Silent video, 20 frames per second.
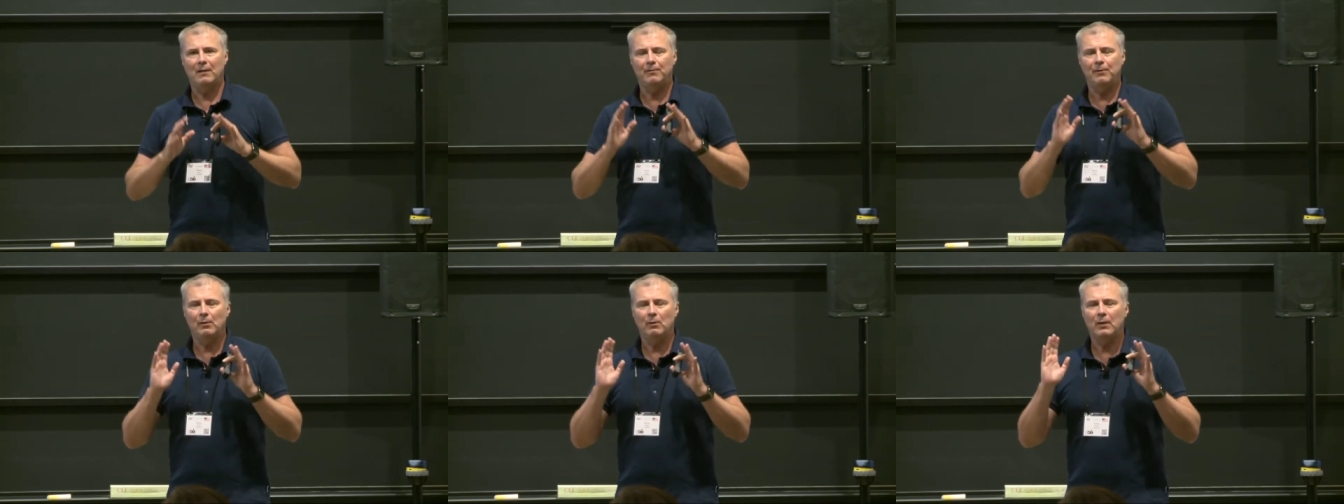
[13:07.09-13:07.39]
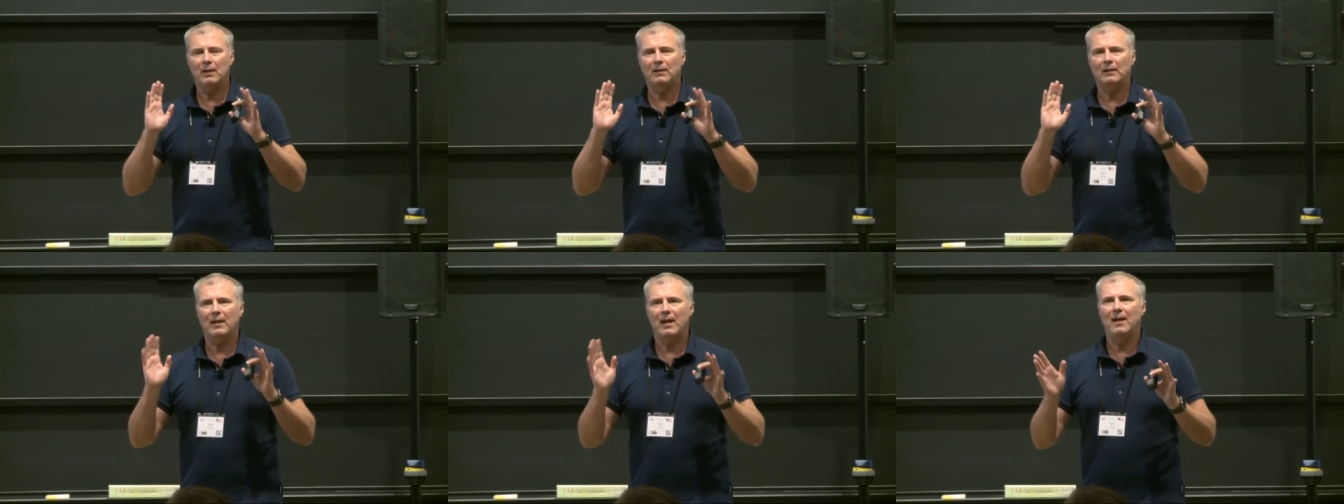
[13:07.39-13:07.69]
if you
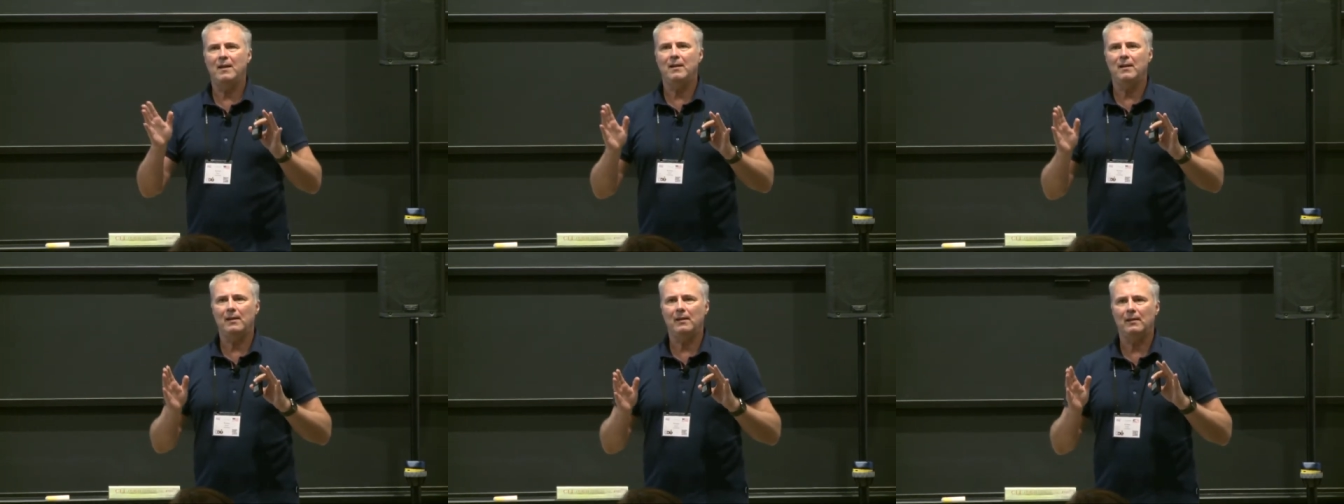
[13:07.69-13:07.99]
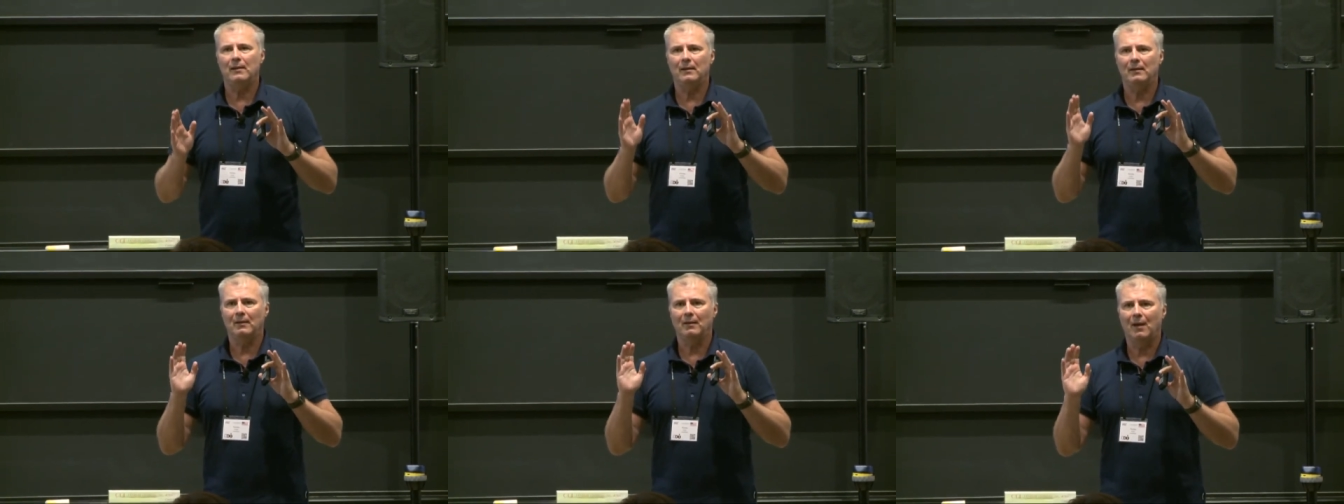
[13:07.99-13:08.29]
look at any
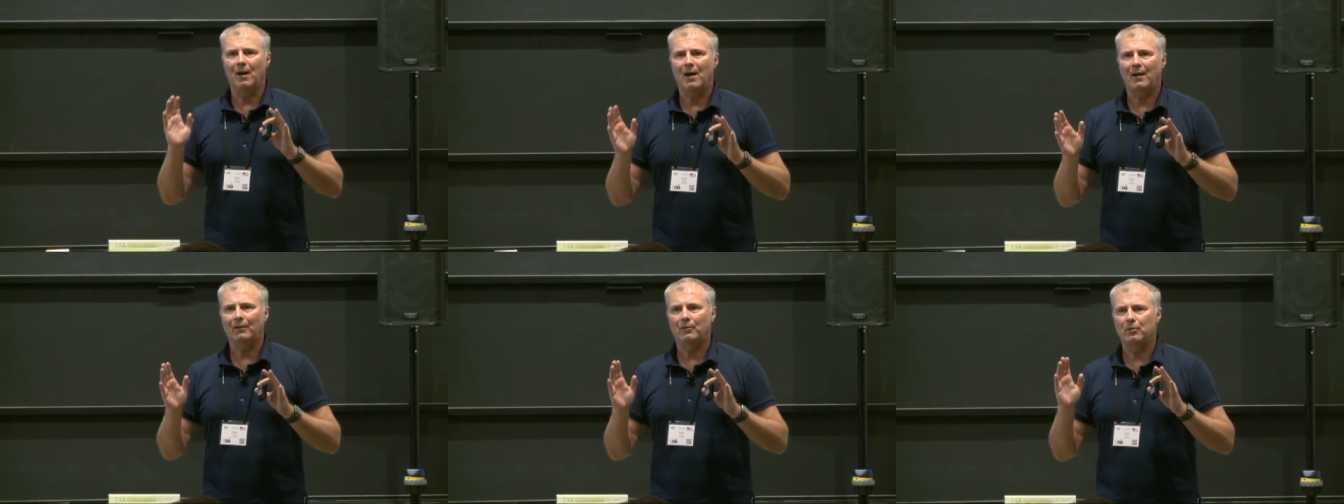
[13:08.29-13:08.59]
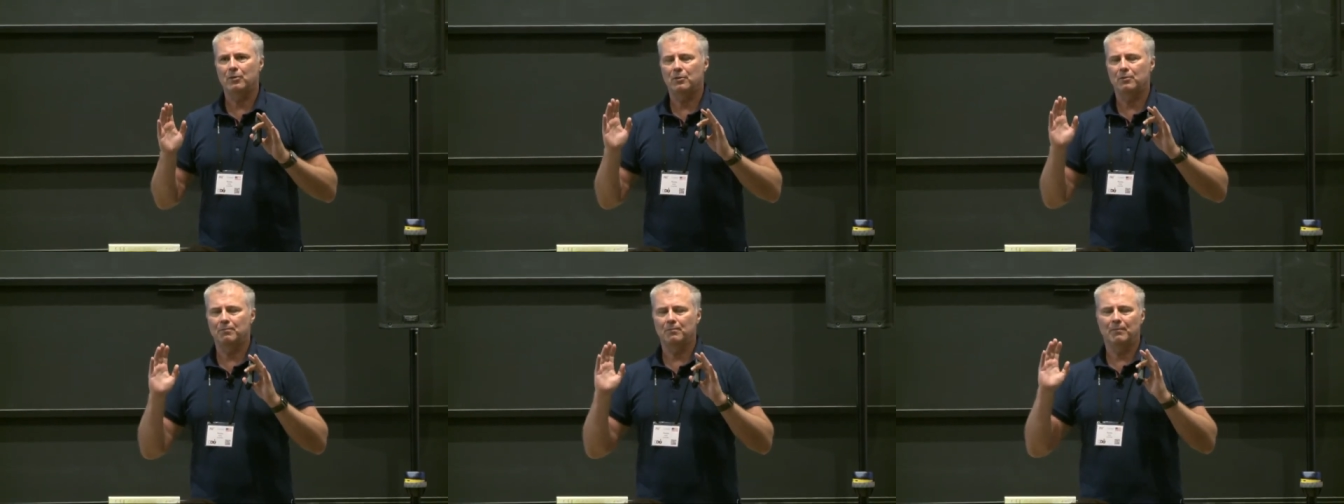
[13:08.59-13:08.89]

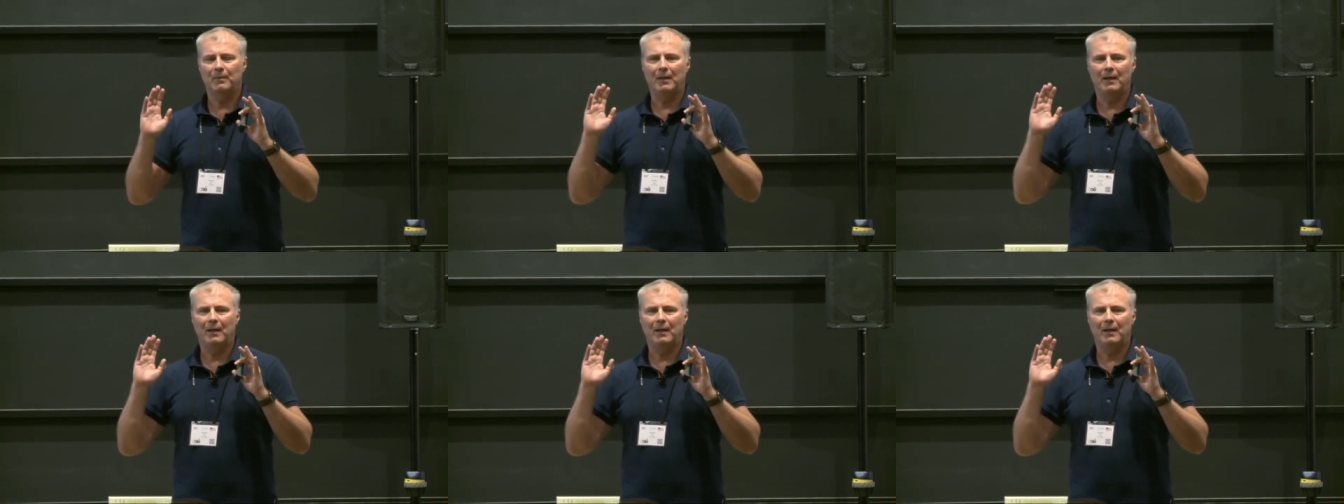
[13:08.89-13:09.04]
large